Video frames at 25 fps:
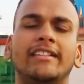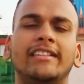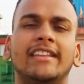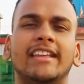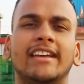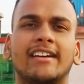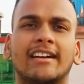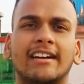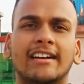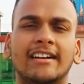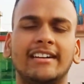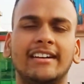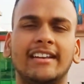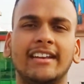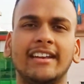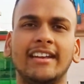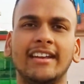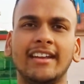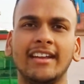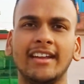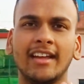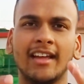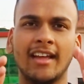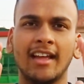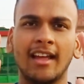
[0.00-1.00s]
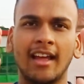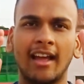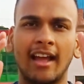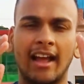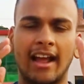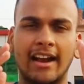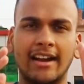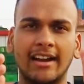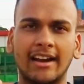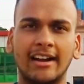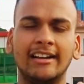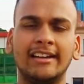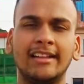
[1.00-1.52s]
in the country
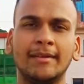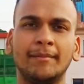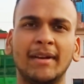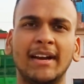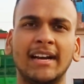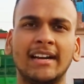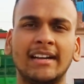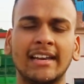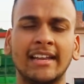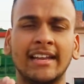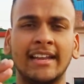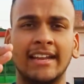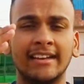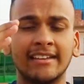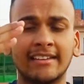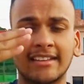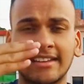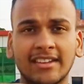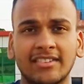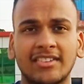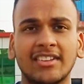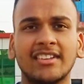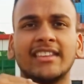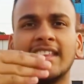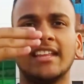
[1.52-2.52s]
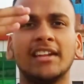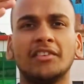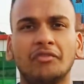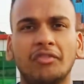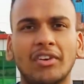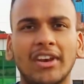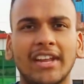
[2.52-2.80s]
and ultimately increasing the